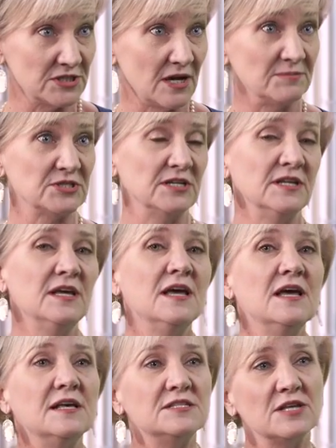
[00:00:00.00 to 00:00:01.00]
adoption.
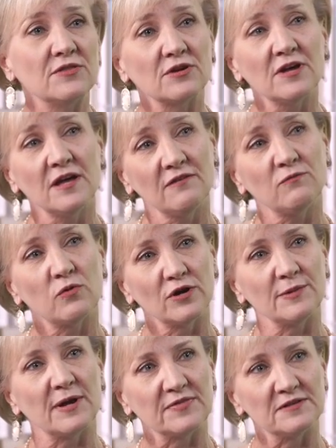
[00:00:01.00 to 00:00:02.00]
So they're kind of
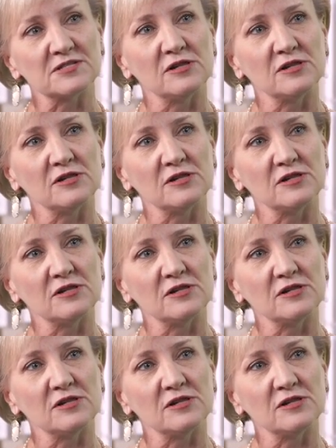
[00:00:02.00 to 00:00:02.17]
worried about those